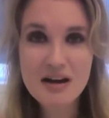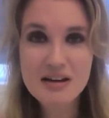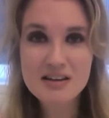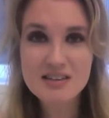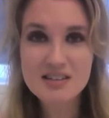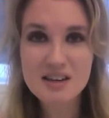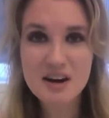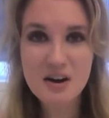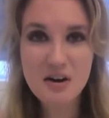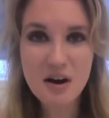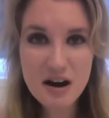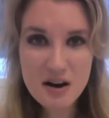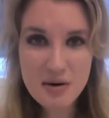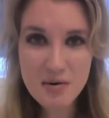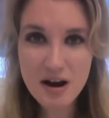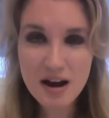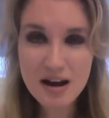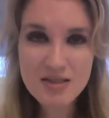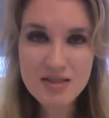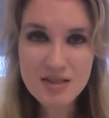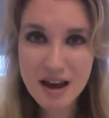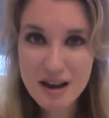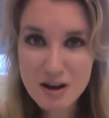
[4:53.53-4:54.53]
So
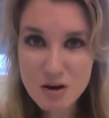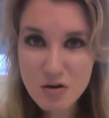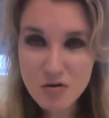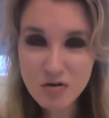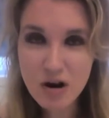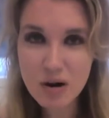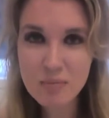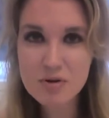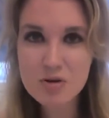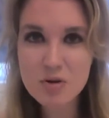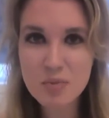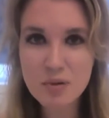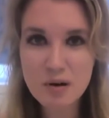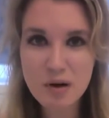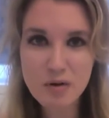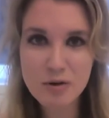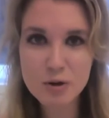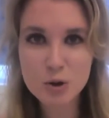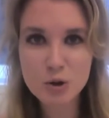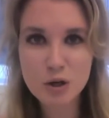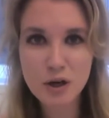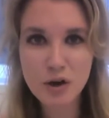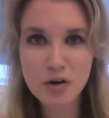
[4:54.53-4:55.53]
anyway, thank you for coming to Beyond
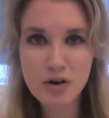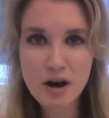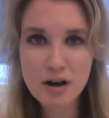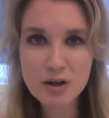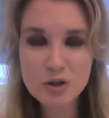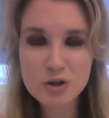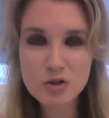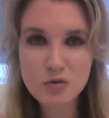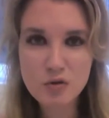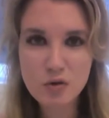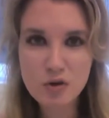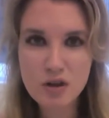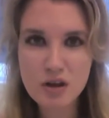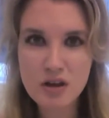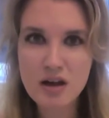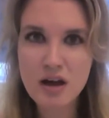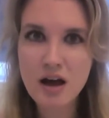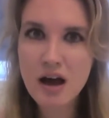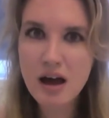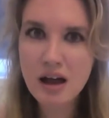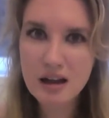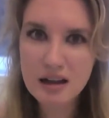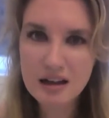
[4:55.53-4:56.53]
the Trailer, not just for
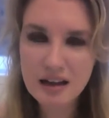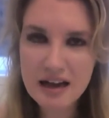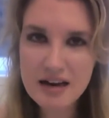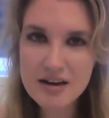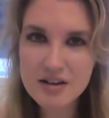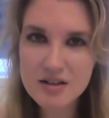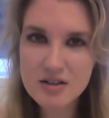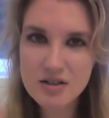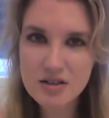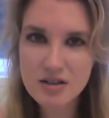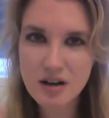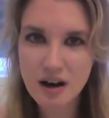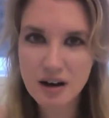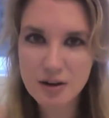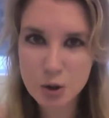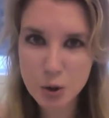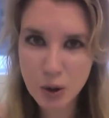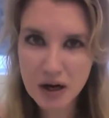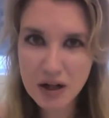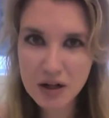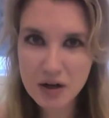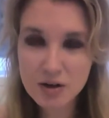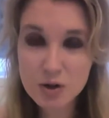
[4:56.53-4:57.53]
the latest
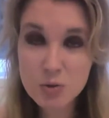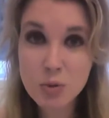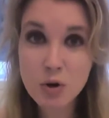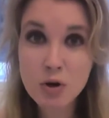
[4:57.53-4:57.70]
trailers,